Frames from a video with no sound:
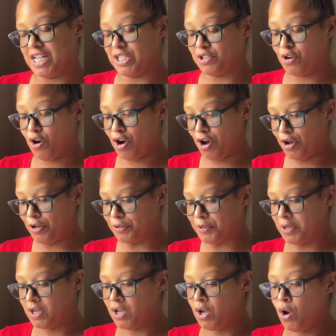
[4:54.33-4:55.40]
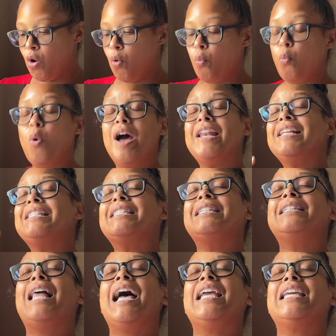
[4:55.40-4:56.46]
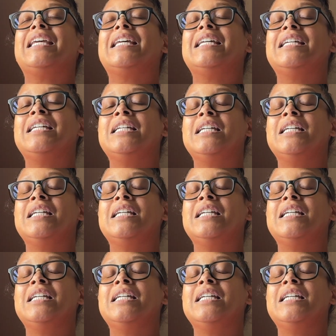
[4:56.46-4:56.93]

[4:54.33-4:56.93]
is called What It's Like